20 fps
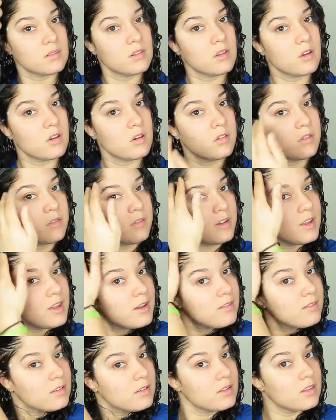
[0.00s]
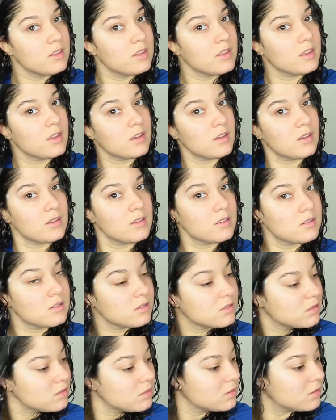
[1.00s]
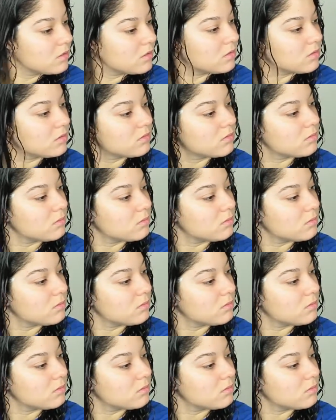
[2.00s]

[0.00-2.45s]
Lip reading: Hopefully everything is, you know,